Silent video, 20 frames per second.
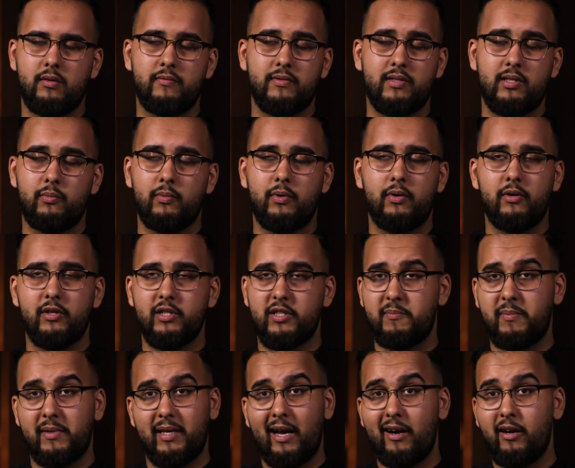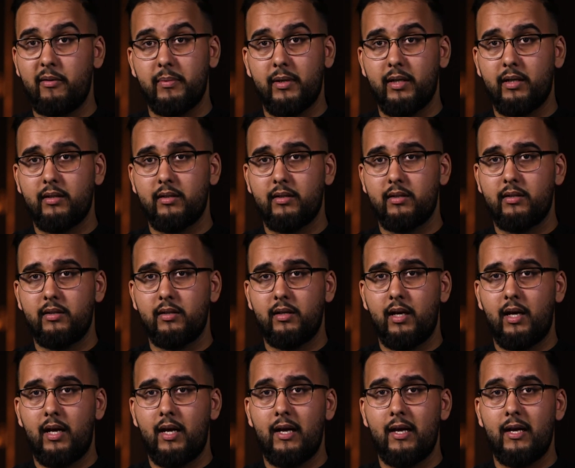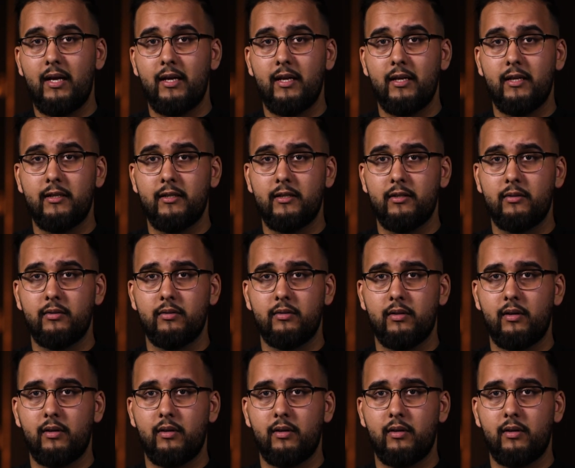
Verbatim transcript: Obviously, we couldn't speak Arabic, and